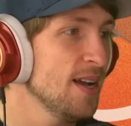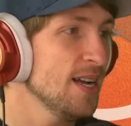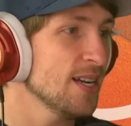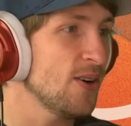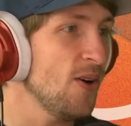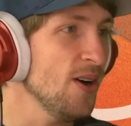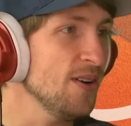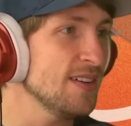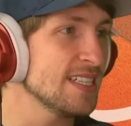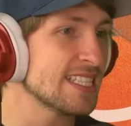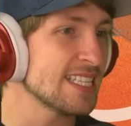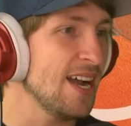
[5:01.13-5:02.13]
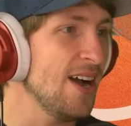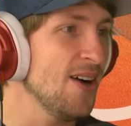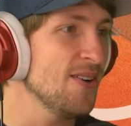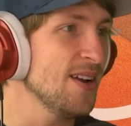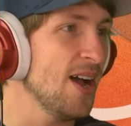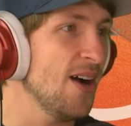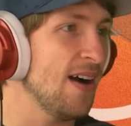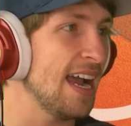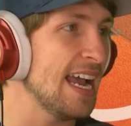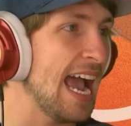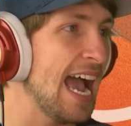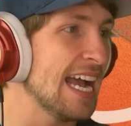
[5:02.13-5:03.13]
Corvus! Oh no, I
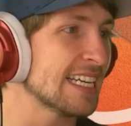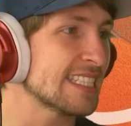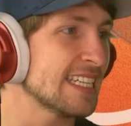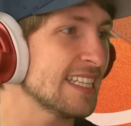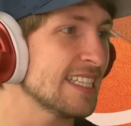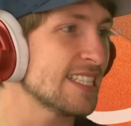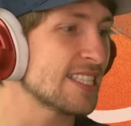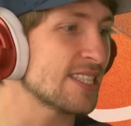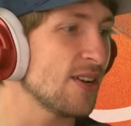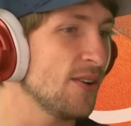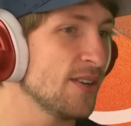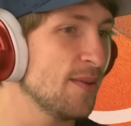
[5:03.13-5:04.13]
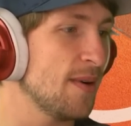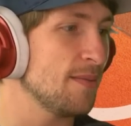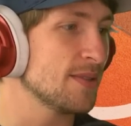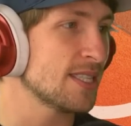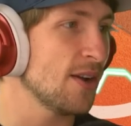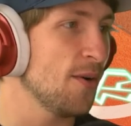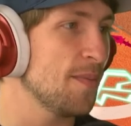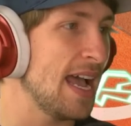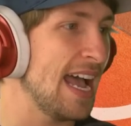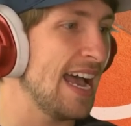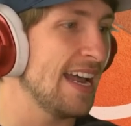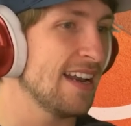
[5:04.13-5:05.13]
accidentally sold him. I'm so
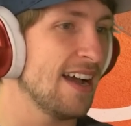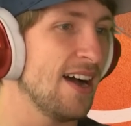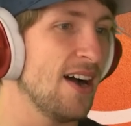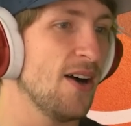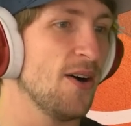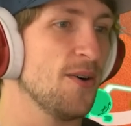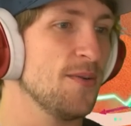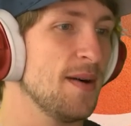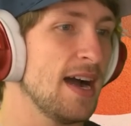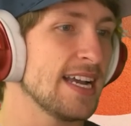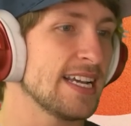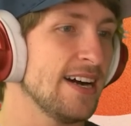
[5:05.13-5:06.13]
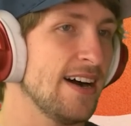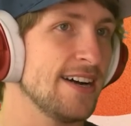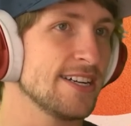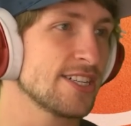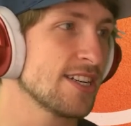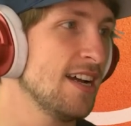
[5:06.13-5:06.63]
bad. Oh my gosh.